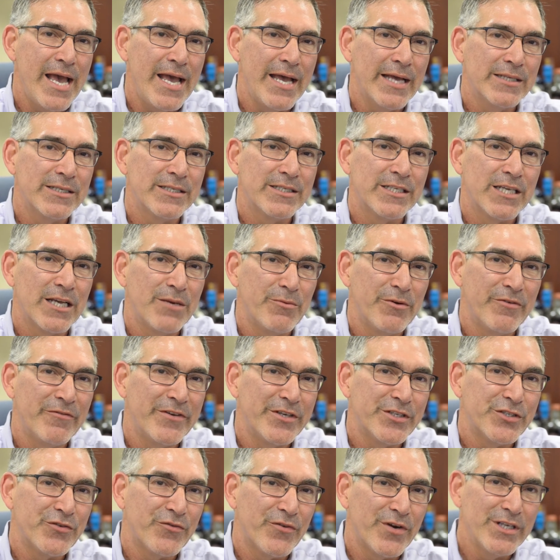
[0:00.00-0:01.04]
and some of
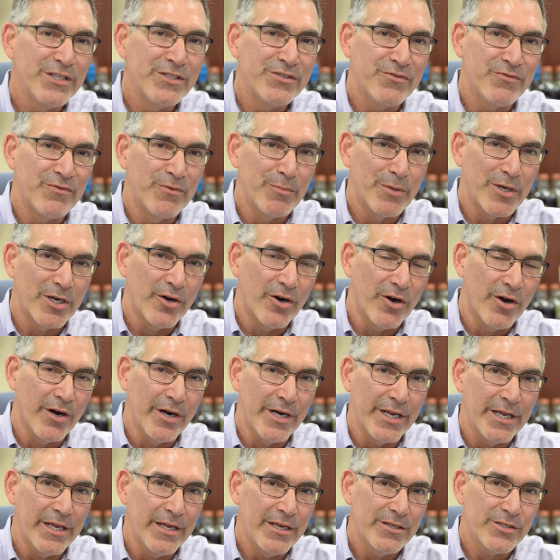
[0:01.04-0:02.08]
his friends from
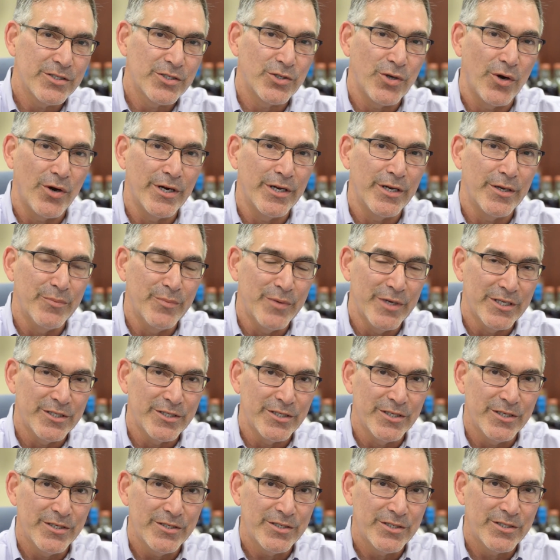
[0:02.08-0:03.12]
Broudy started a
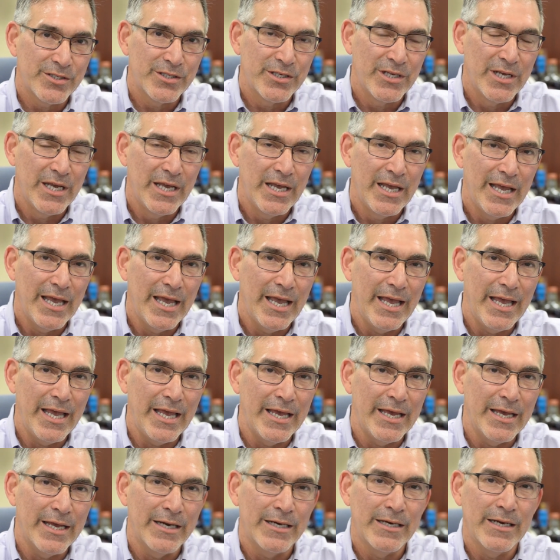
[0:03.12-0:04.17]
business,
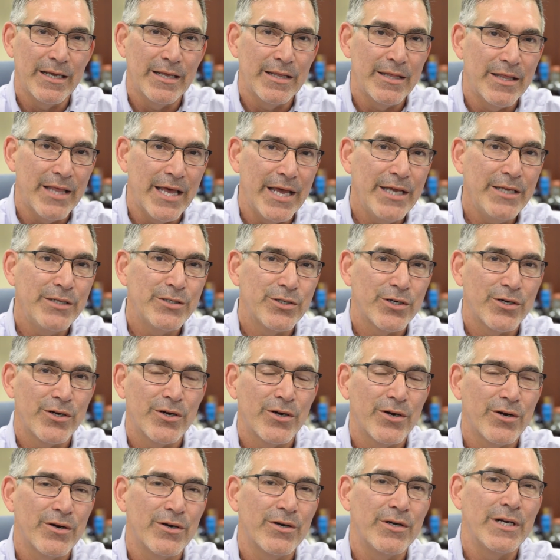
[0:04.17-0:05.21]
and they
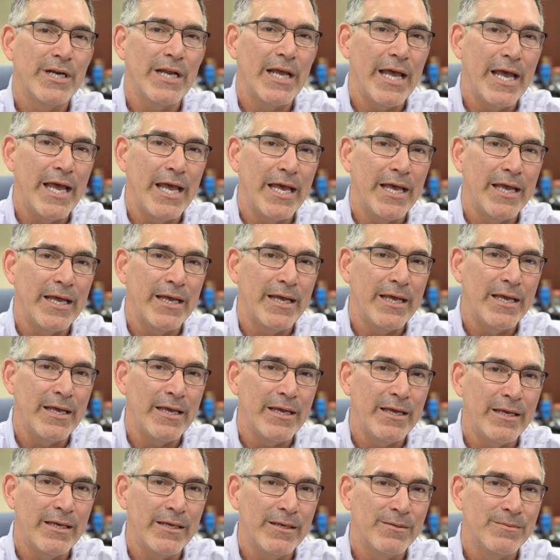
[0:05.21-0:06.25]
turned
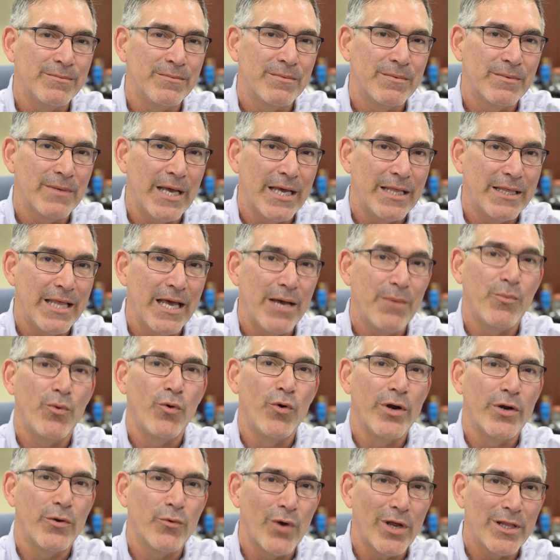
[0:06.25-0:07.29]
at that
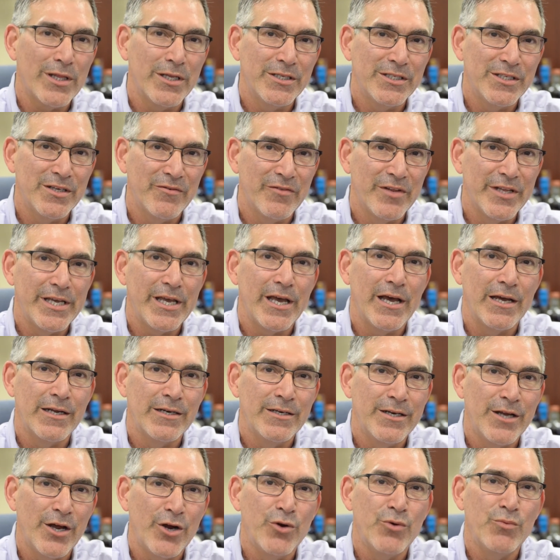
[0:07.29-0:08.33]
point, relatively
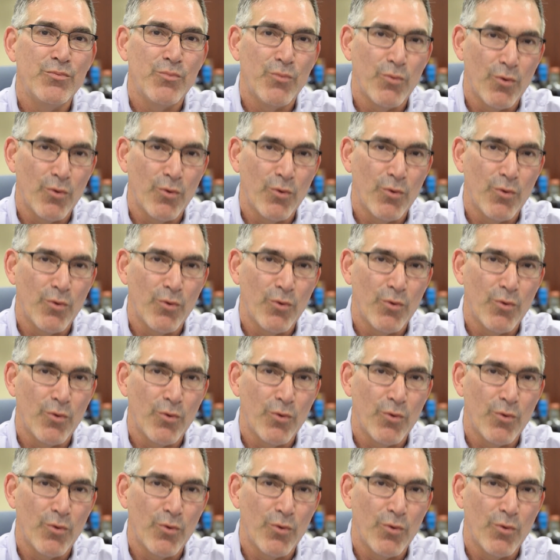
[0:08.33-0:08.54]
unknown